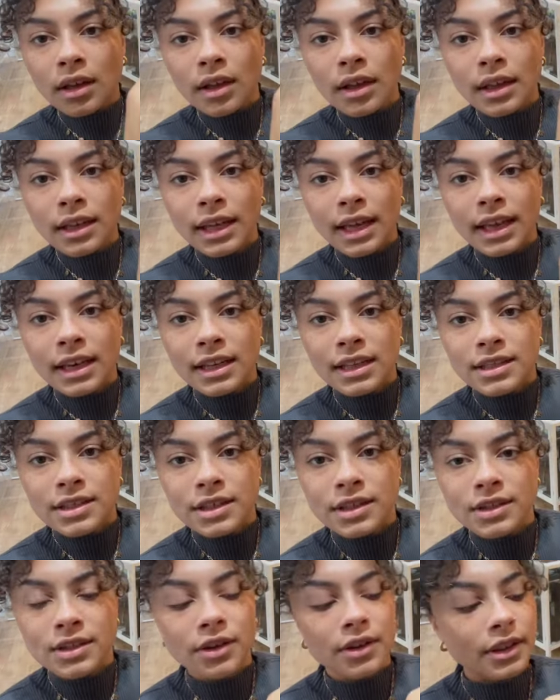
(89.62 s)
Again, it's
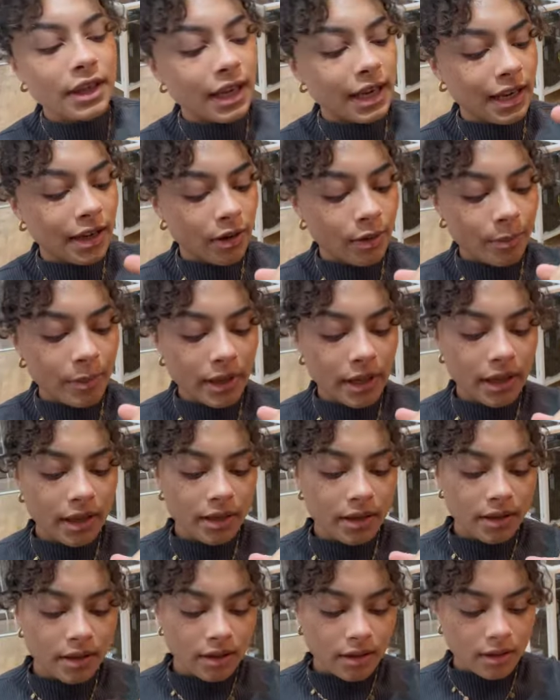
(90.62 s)
just got that little bit
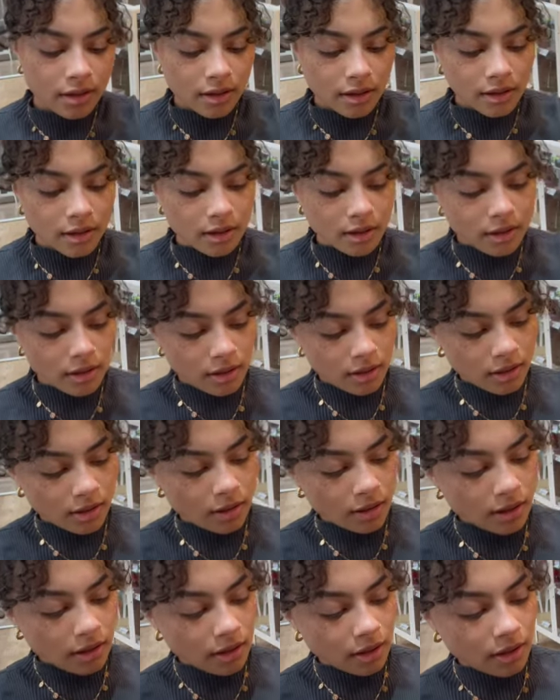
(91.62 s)

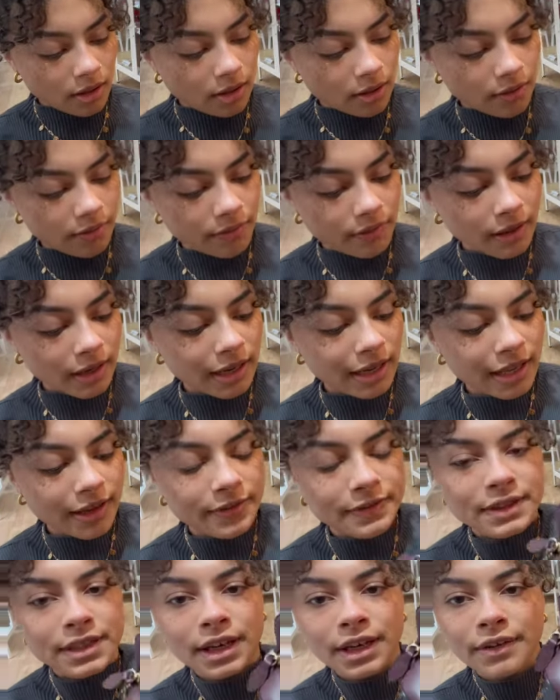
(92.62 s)
of a
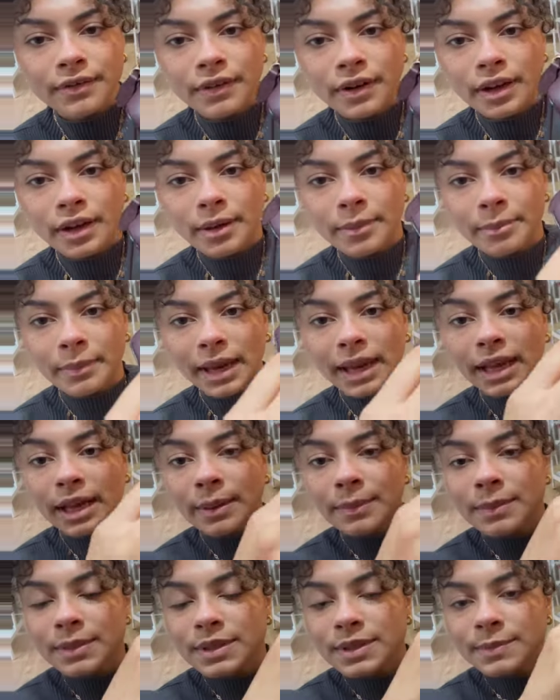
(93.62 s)
leftover
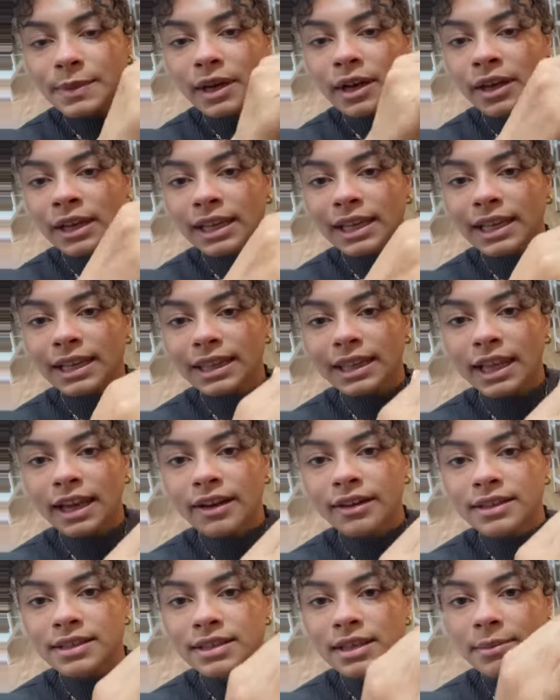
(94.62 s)
makeup sparkle in there
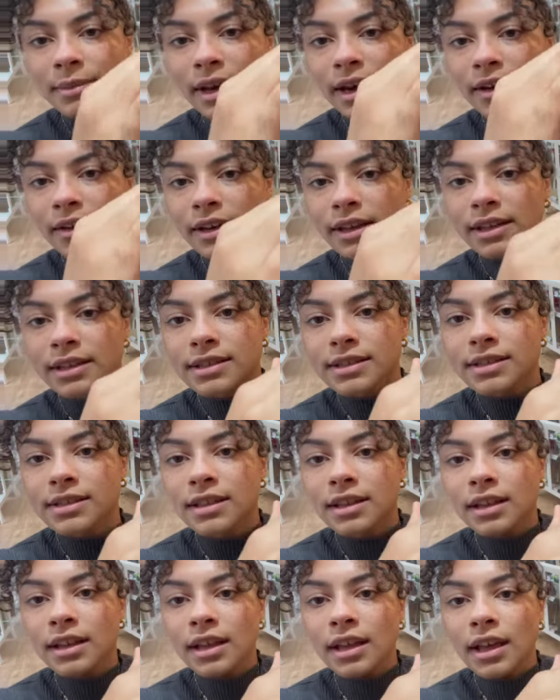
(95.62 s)
in some areas.
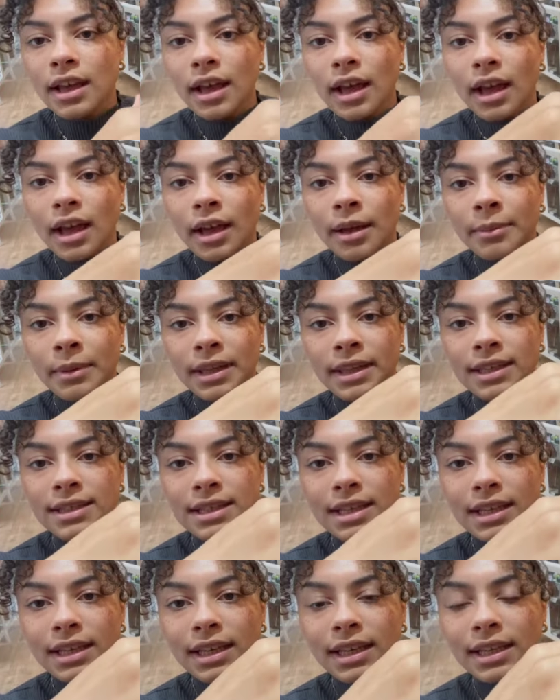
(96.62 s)
And there's a
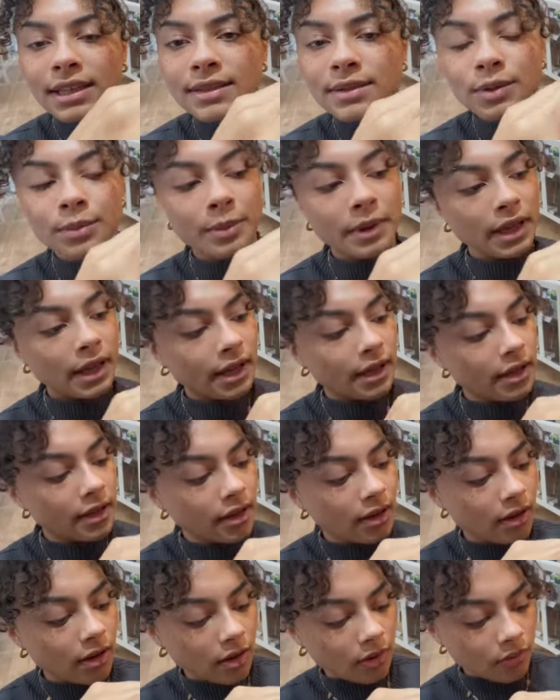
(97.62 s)
little bit,
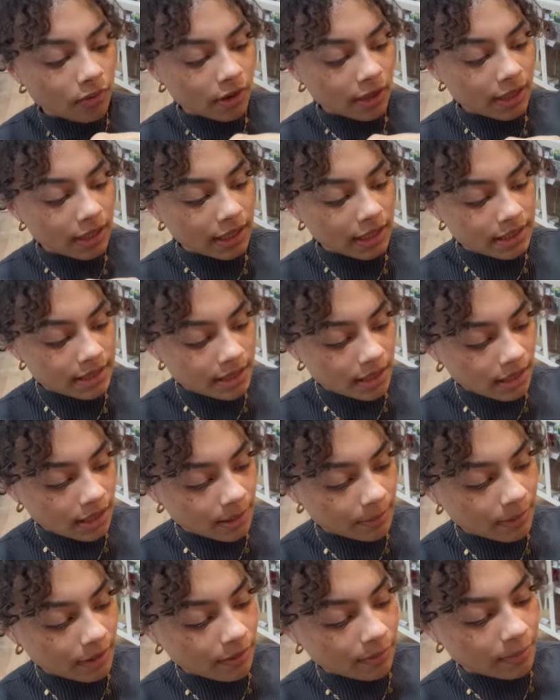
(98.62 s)
a really tiny
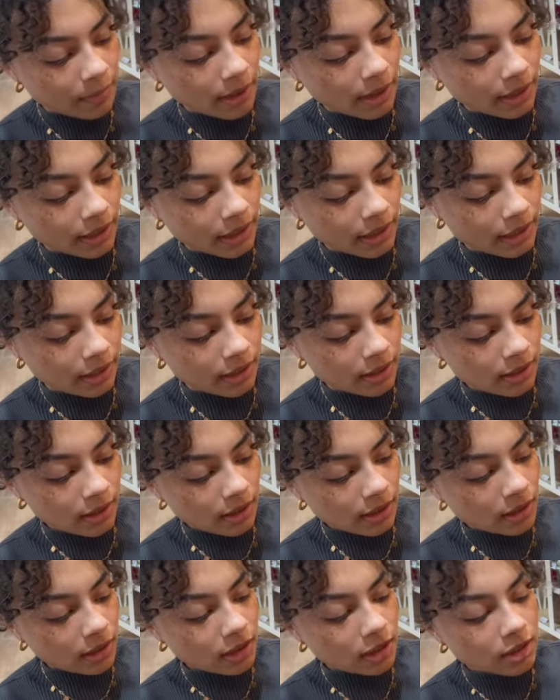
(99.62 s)
bit of marking
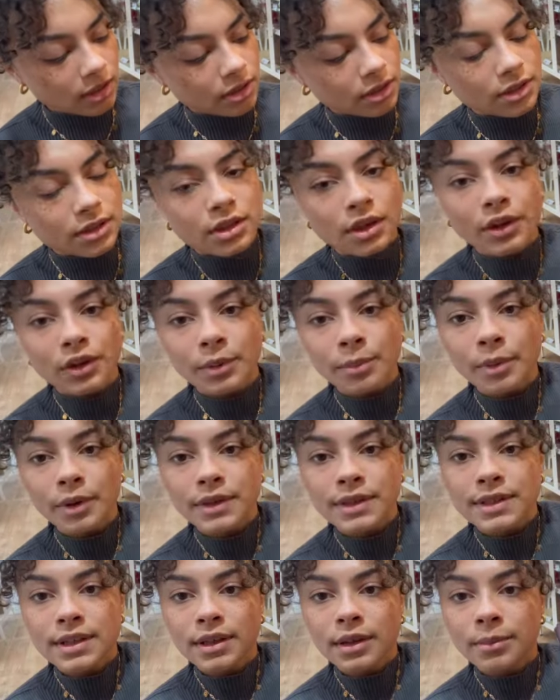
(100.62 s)
just on the
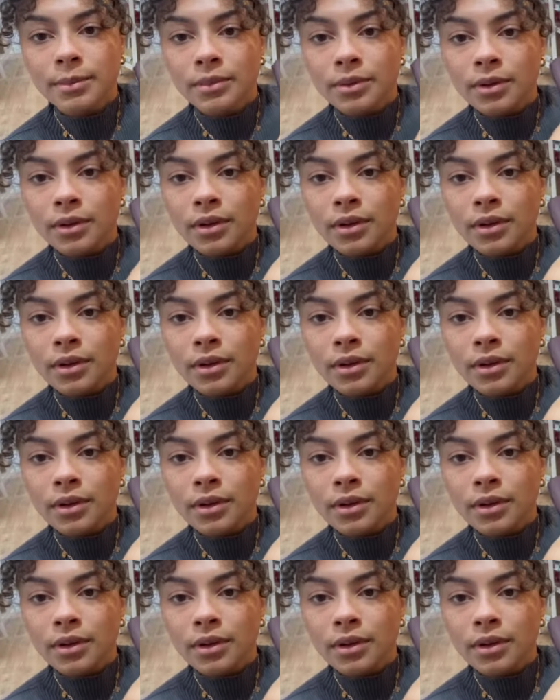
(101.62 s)
bottom